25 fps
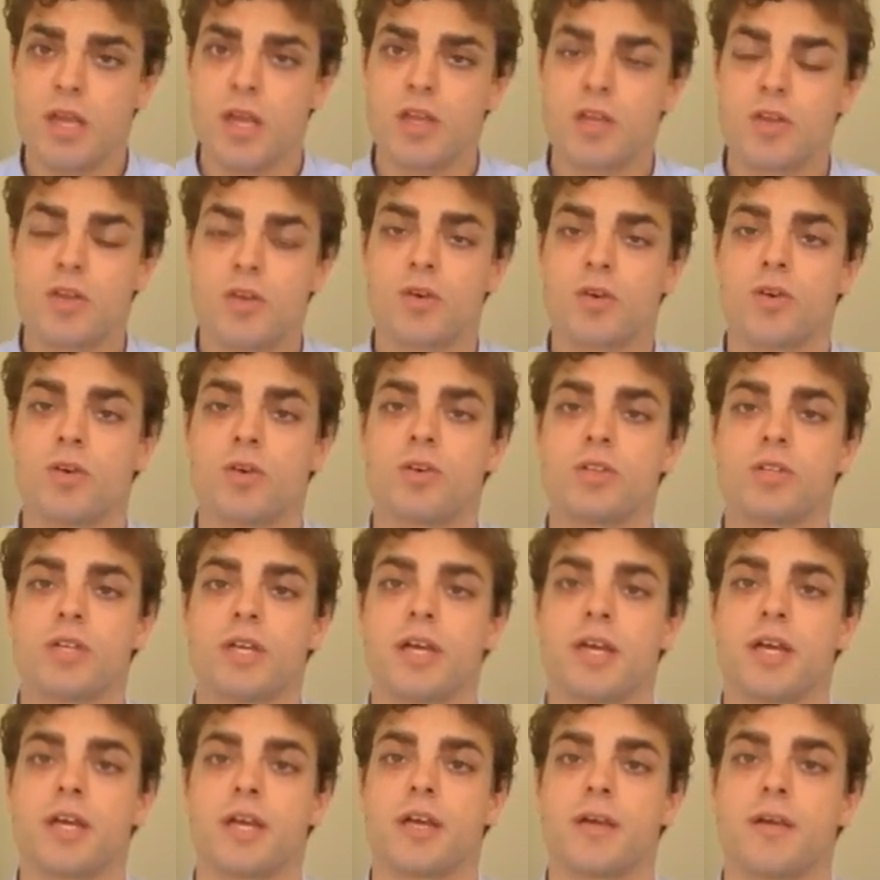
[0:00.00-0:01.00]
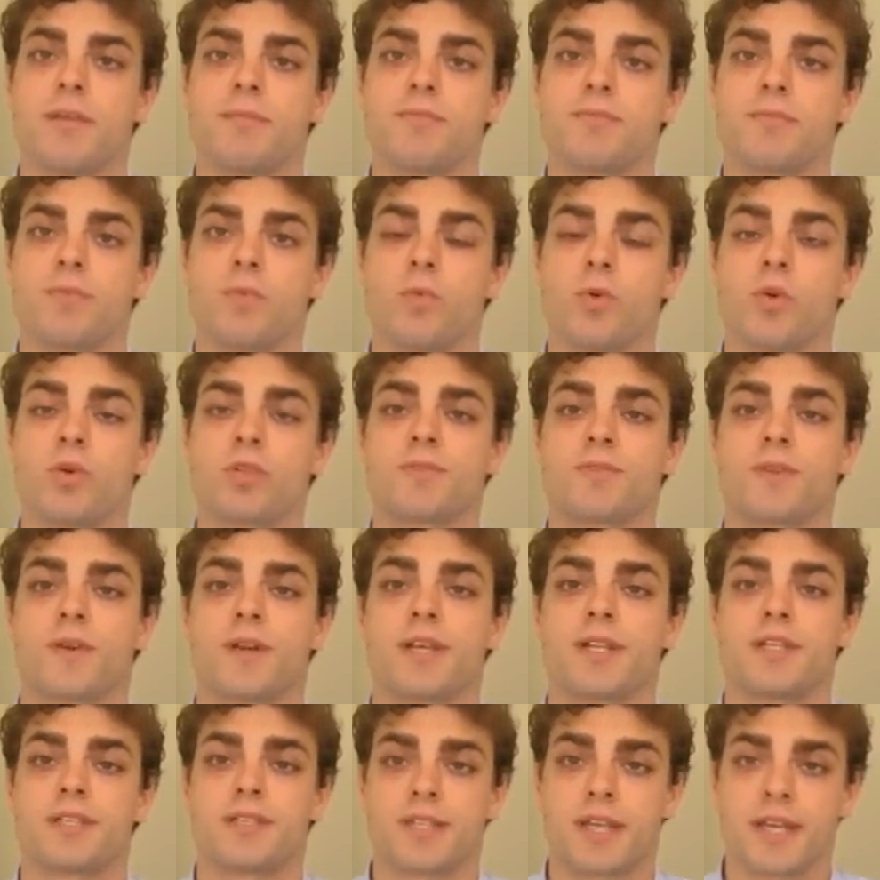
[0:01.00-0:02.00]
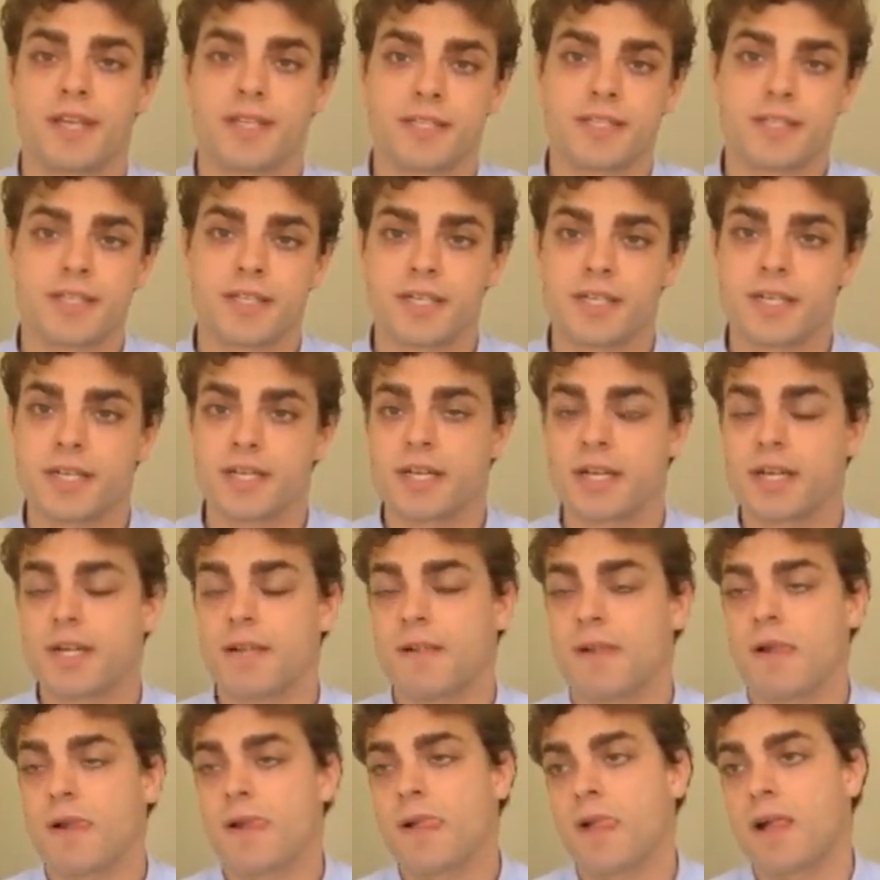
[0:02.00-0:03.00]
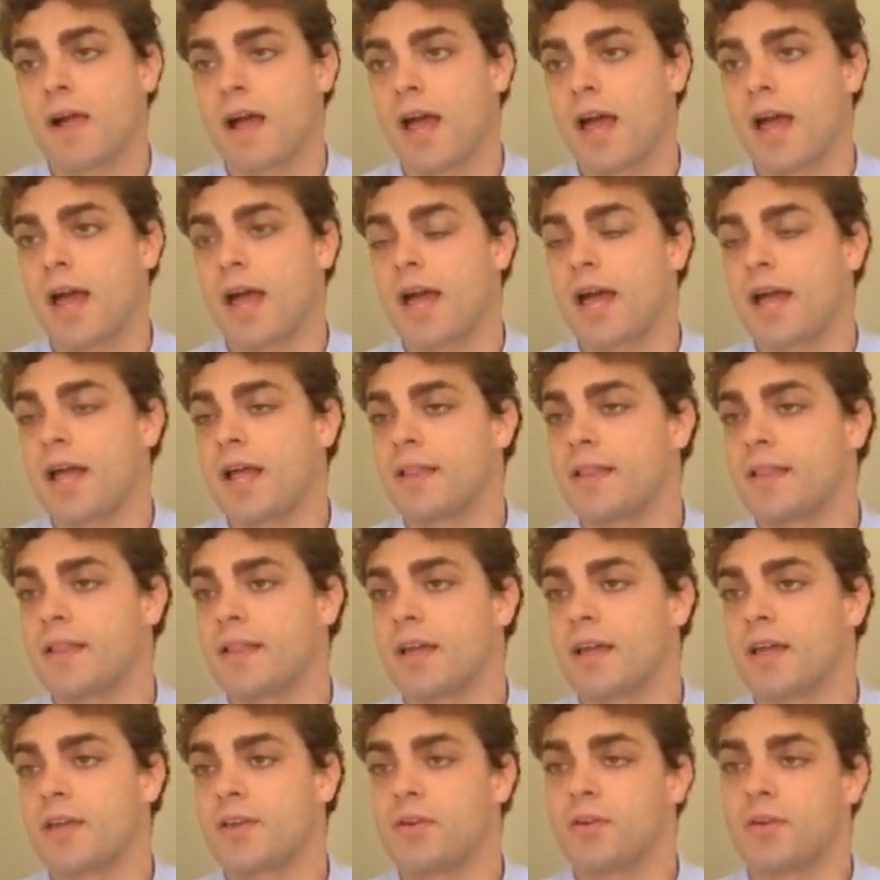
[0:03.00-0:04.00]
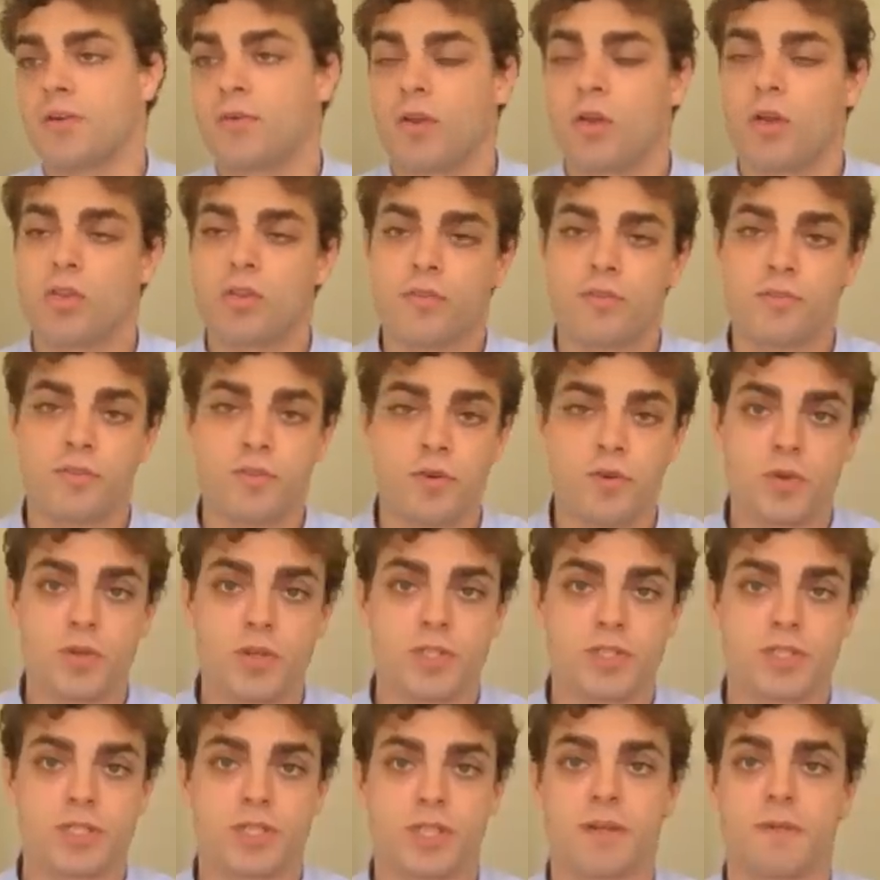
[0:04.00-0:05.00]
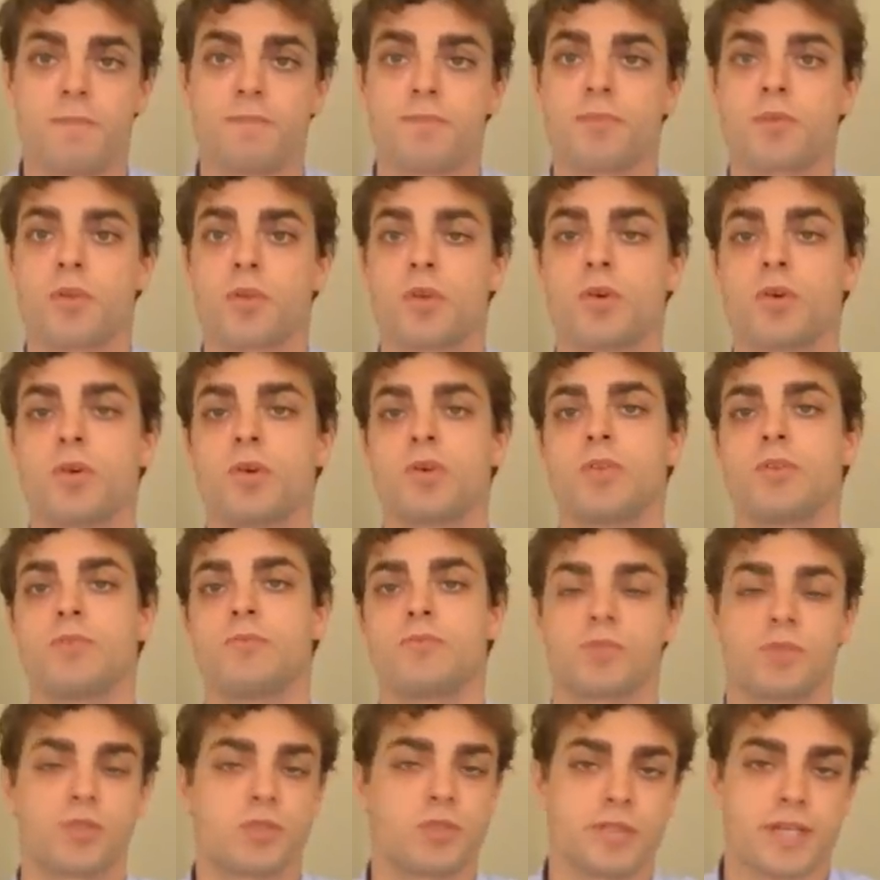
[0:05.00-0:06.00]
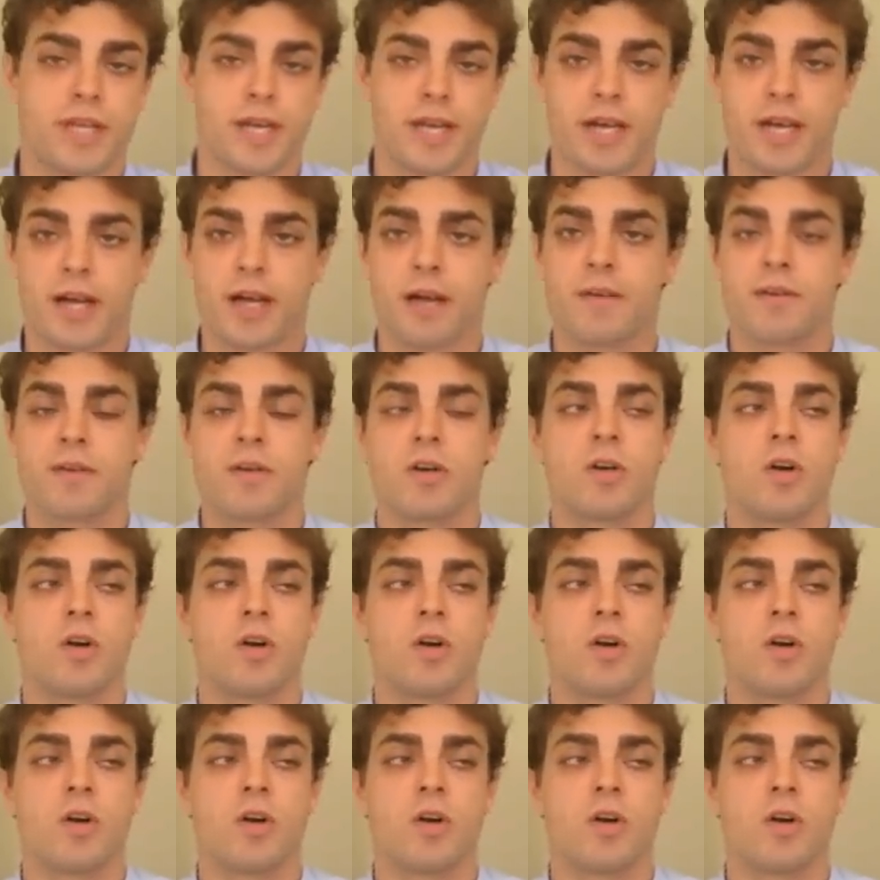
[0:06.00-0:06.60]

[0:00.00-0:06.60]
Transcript: you know, the World Trade Center, and you know, a lot of tourists go there.